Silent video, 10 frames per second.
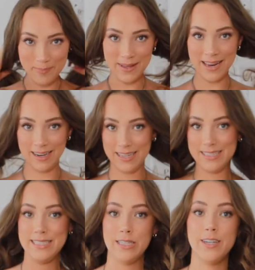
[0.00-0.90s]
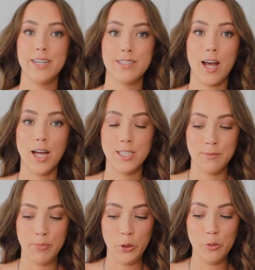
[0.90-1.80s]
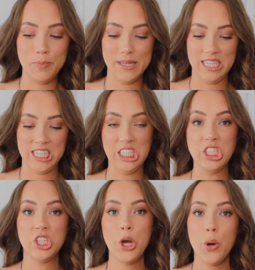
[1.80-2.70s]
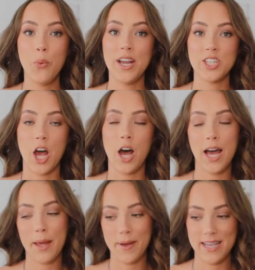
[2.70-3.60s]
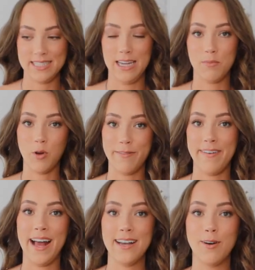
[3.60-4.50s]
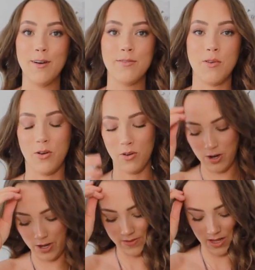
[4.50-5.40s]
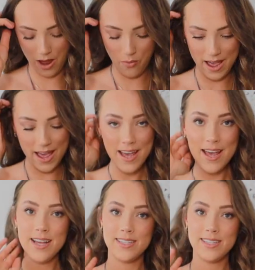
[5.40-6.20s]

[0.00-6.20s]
I'm getting like a serious underboob edge, which I personally am not a fan of on clothes that I wear.